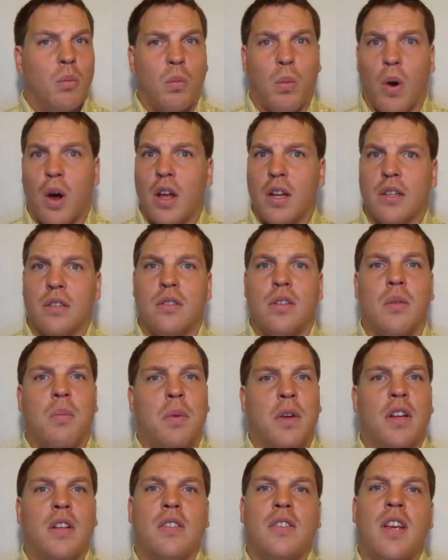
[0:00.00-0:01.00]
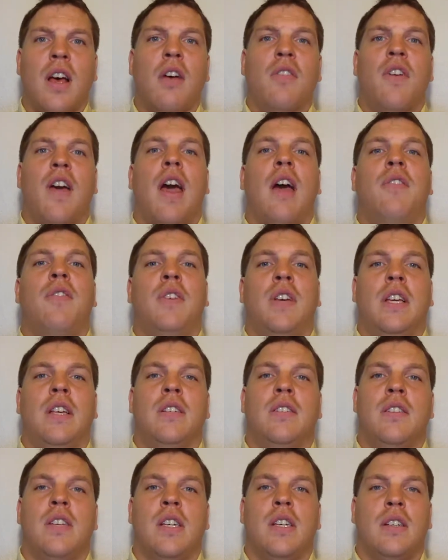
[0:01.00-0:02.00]
One, to build
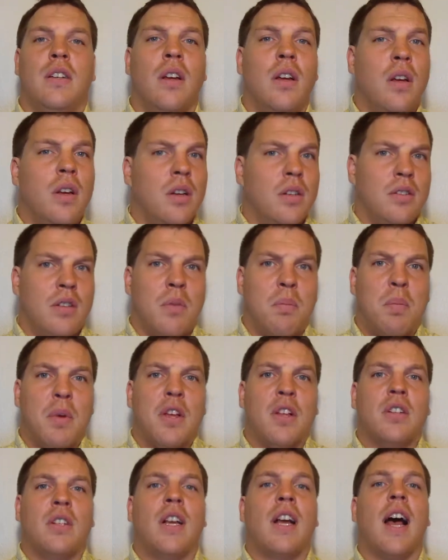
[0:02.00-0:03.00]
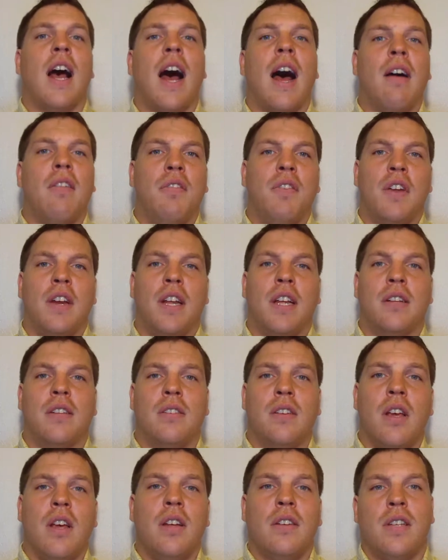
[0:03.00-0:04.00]
self-efficacy, to build
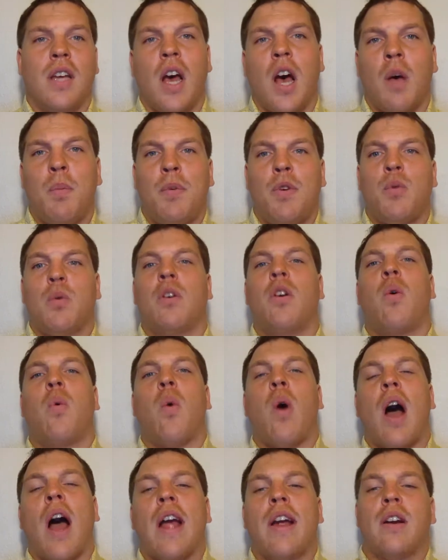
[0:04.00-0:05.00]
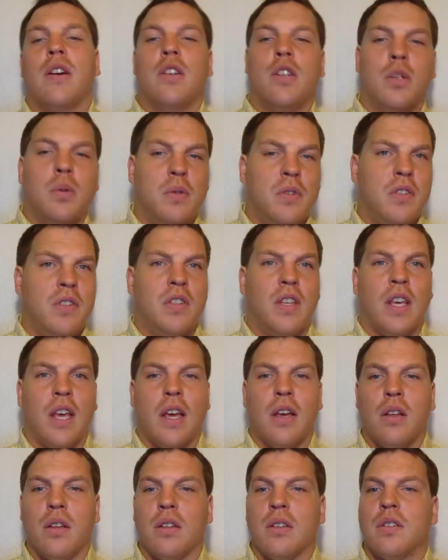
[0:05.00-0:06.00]
confidence, to help you acquire new
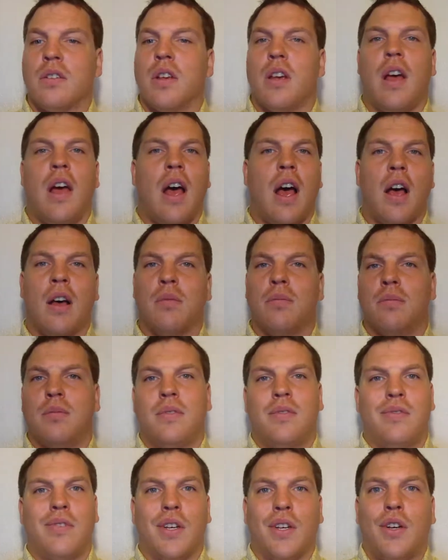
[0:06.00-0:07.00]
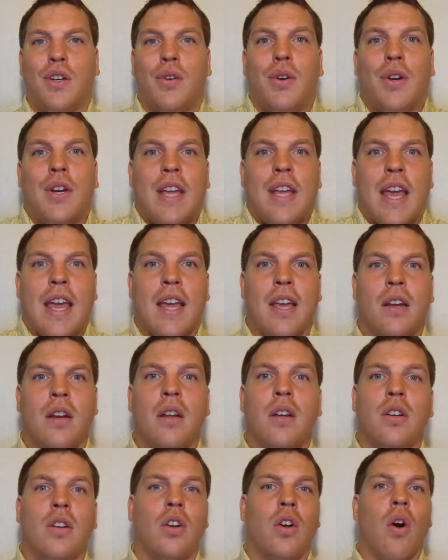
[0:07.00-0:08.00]
skills, to
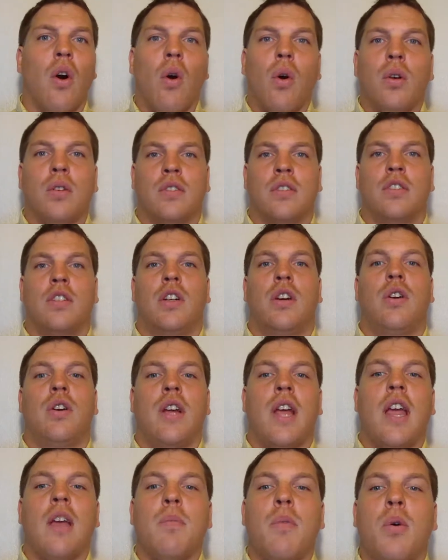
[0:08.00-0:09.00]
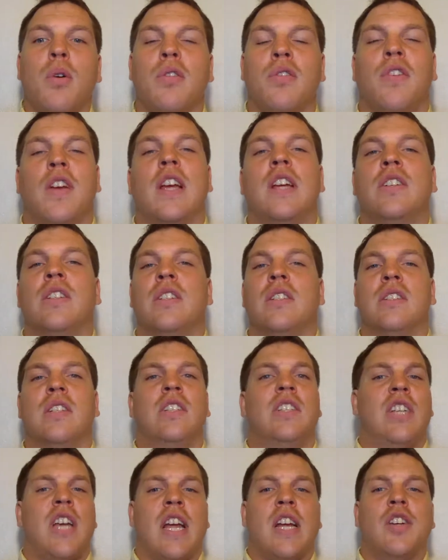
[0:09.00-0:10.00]
create goals and to create motivation,
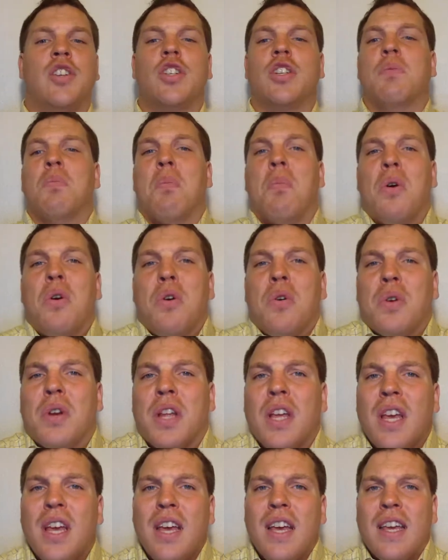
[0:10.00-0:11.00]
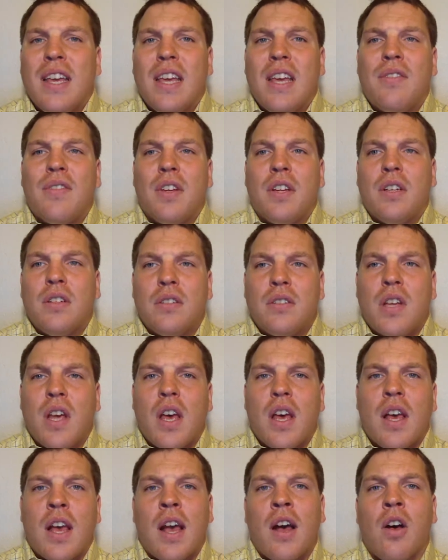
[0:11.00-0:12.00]
to change your mood, even
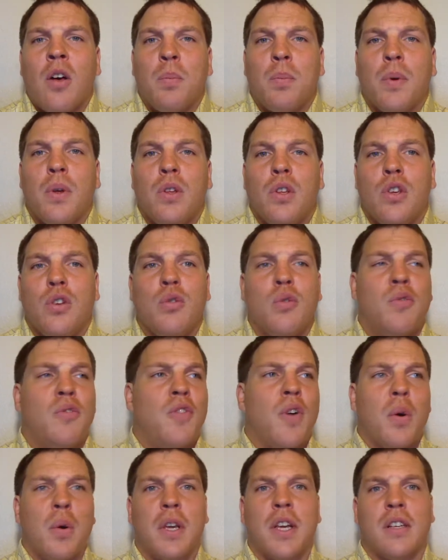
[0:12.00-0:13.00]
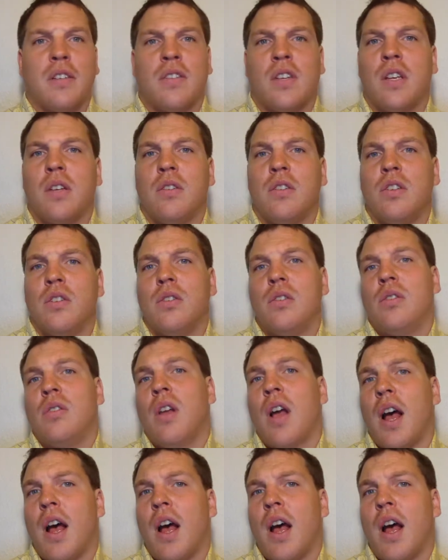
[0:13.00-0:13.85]
to help you focus and